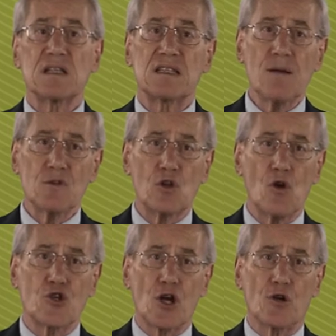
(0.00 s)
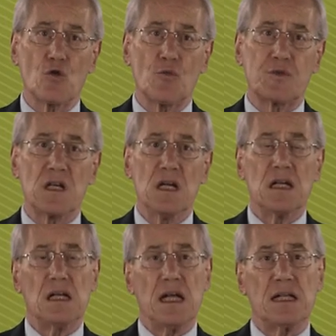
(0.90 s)
some social groups
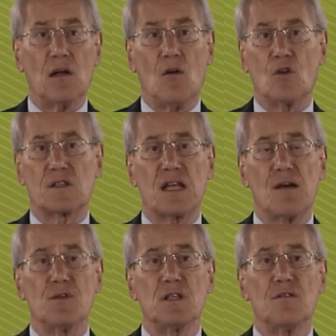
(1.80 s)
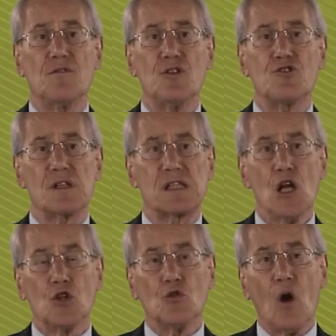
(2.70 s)
and, or some individuals
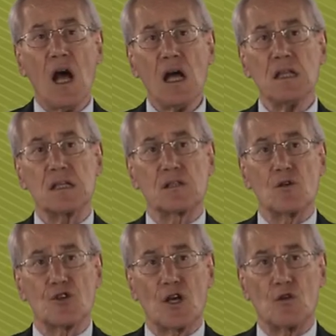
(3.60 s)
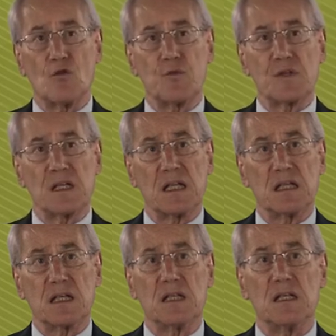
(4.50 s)
to other social groups and
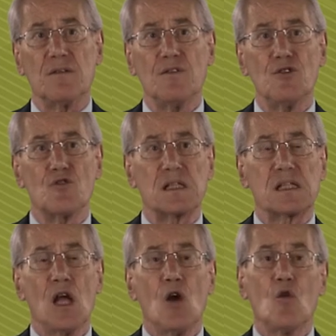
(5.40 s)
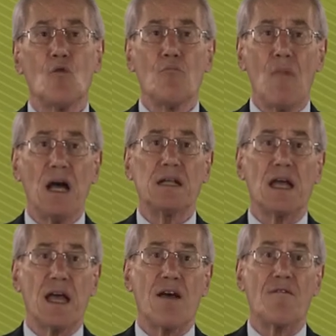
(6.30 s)
other individuals who might
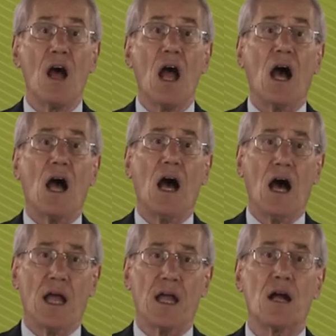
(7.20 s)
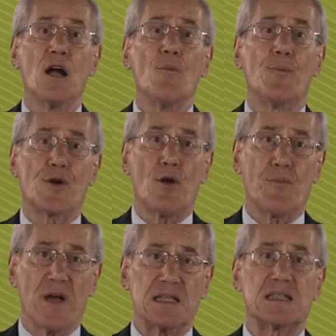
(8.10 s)
have a higher
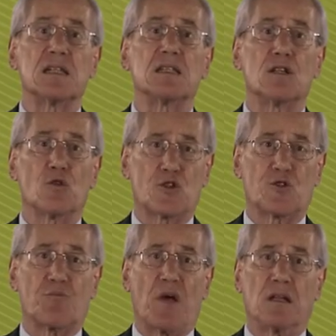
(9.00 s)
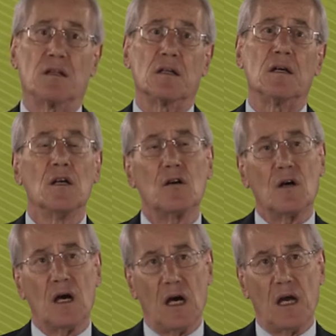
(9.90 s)
propensity to spend
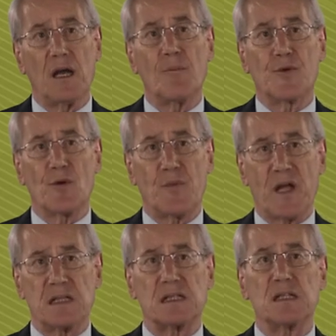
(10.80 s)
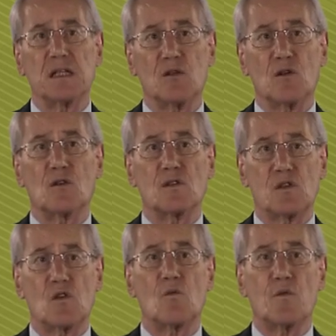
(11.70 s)
or a higher propensity to
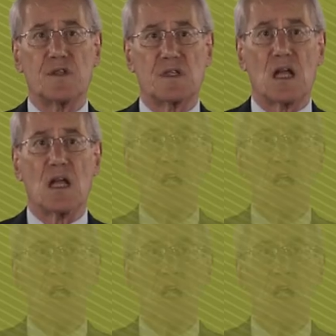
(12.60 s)
consume, we say.